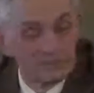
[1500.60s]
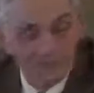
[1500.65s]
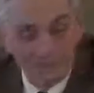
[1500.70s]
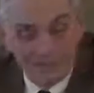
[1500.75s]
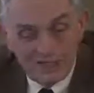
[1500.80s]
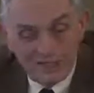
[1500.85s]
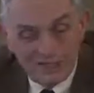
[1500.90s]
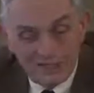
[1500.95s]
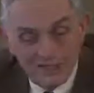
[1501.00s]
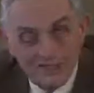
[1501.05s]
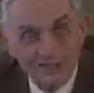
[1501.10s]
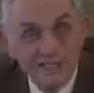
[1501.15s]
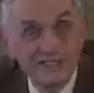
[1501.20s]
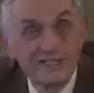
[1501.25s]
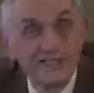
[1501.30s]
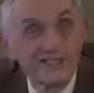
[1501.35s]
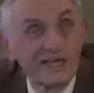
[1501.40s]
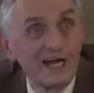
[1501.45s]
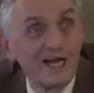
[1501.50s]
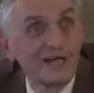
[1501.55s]
But a
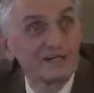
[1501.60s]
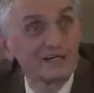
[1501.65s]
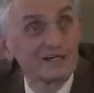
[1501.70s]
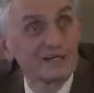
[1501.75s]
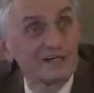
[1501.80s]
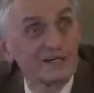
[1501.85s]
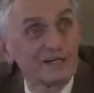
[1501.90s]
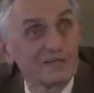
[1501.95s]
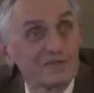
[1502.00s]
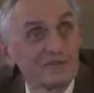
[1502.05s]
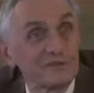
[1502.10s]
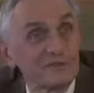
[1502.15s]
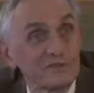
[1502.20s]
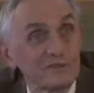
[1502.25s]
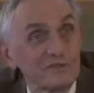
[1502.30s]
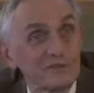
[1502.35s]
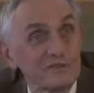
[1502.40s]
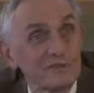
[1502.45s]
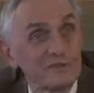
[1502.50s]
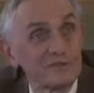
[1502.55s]
treaty has to go through
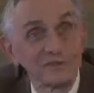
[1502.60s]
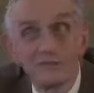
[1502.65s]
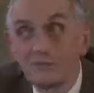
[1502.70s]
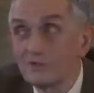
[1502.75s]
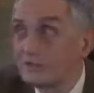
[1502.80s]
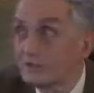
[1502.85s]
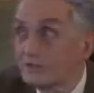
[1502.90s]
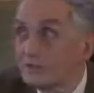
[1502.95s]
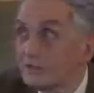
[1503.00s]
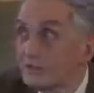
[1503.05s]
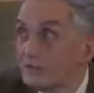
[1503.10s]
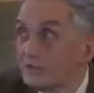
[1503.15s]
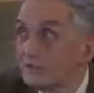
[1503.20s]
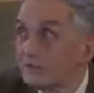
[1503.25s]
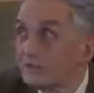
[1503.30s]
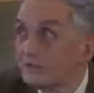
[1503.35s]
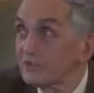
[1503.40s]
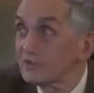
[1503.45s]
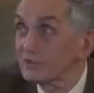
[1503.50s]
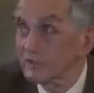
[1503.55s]
the normal treaty
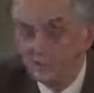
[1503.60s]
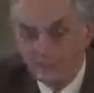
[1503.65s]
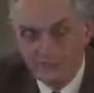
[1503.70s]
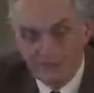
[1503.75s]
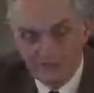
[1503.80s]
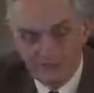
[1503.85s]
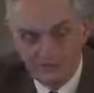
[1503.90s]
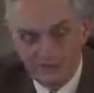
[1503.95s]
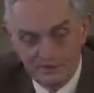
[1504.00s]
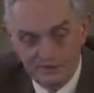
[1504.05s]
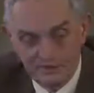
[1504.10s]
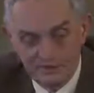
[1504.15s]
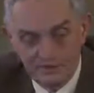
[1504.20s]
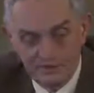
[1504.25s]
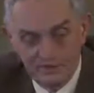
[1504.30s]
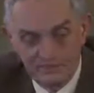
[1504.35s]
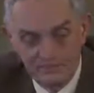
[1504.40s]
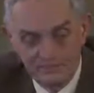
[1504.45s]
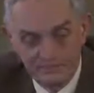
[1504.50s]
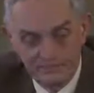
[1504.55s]

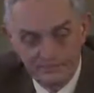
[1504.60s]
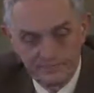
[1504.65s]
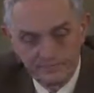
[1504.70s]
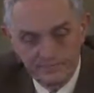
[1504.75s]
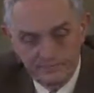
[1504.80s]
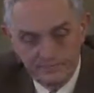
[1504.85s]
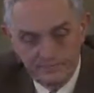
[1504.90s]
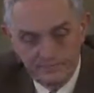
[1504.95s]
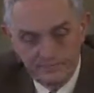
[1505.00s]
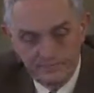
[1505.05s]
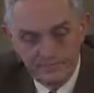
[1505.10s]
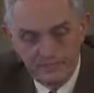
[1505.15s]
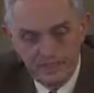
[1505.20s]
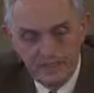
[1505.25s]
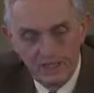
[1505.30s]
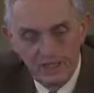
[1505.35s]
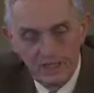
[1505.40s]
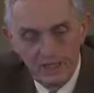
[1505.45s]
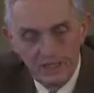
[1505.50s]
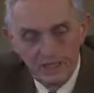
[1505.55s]
procedures.
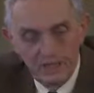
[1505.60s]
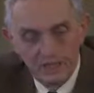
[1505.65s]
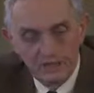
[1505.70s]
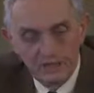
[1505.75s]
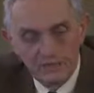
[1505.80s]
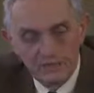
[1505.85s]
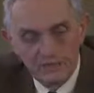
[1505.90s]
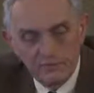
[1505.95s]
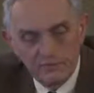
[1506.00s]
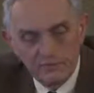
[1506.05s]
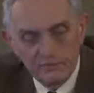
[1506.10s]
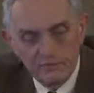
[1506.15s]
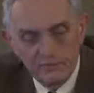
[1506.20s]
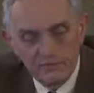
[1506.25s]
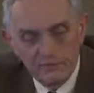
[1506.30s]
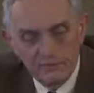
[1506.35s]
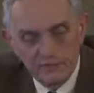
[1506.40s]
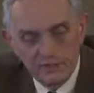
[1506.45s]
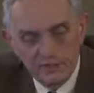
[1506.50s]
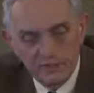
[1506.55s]
And there will
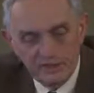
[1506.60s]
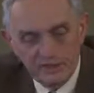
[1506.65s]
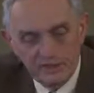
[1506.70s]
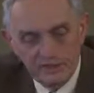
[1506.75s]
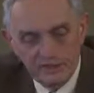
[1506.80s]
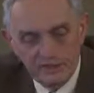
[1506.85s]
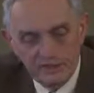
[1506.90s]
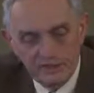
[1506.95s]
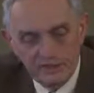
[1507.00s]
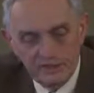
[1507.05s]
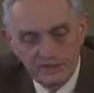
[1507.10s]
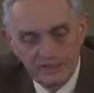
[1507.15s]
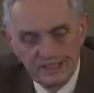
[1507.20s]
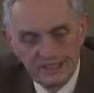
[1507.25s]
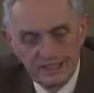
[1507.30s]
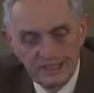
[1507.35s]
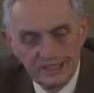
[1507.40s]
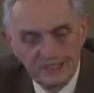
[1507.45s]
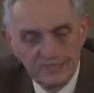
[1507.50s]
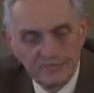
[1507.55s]
be pressures
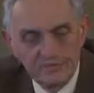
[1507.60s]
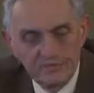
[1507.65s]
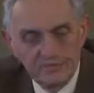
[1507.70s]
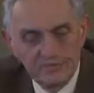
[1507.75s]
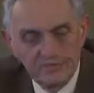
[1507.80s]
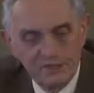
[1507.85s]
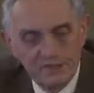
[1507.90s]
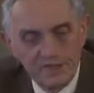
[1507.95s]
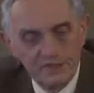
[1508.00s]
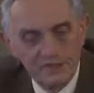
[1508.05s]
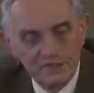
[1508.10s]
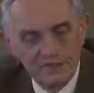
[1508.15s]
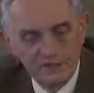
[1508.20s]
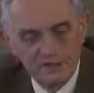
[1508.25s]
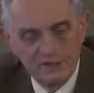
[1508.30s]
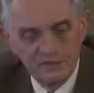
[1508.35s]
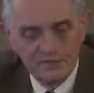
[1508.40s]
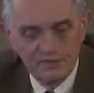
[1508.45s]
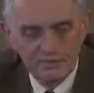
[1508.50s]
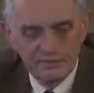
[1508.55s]
from
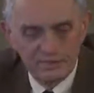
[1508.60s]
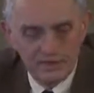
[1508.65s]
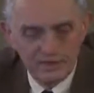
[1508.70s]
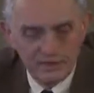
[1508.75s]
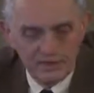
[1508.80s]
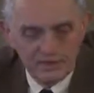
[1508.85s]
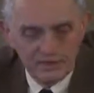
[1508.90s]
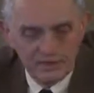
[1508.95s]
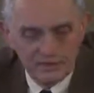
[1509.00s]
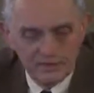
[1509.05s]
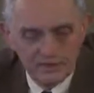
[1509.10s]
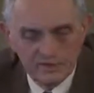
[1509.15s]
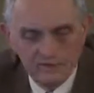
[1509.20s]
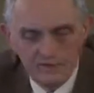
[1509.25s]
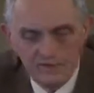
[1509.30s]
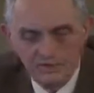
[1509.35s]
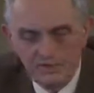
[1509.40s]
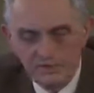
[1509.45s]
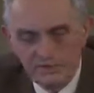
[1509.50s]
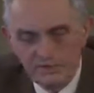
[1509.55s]
London, from
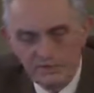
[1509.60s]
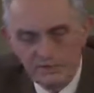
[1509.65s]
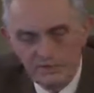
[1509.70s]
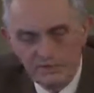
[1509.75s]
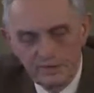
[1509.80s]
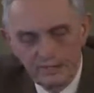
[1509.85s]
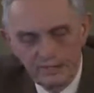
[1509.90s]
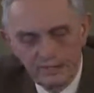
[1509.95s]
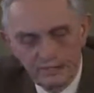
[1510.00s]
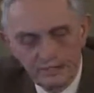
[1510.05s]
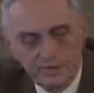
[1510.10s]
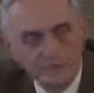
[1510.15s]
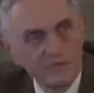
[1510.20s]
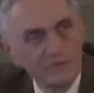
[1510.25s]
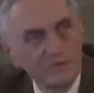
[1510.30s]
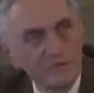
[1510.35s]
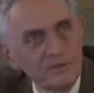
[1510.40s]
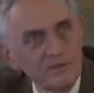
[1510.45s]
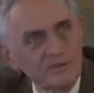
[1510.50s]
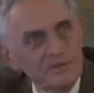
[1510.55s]
Karlsruhe,
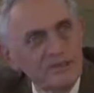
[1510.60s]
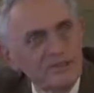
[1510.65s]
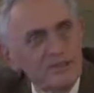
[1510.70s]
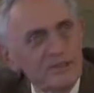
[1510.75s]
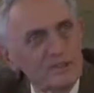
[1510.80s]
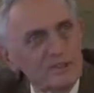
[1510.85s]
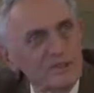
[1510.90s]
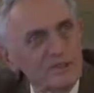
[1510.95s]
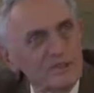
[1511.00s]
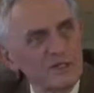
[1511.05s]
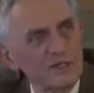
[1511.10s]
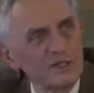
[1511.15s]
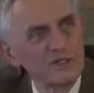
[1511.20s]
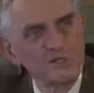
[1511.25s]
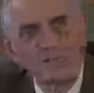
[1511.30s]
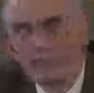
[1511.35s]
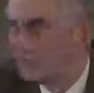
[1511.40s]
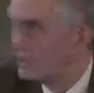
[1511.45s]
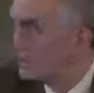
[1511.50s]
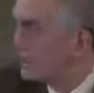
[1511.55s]
from administrative
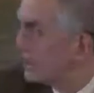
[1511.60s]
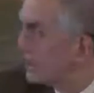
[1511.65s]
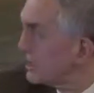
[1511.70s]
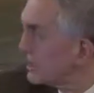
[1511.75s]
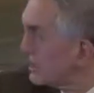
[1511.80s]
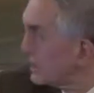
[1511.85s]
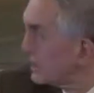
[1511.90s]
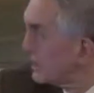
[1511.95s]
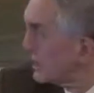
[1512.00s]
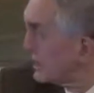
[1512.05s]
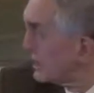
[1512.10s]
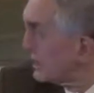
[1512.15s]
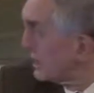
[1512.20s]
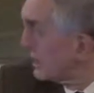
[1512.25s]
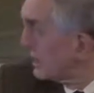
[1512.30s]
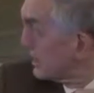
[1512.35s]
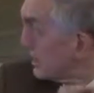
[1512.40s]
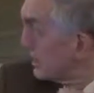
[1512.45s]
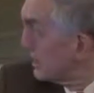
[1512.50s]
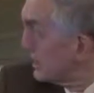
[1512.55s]

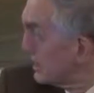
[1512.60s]
necessity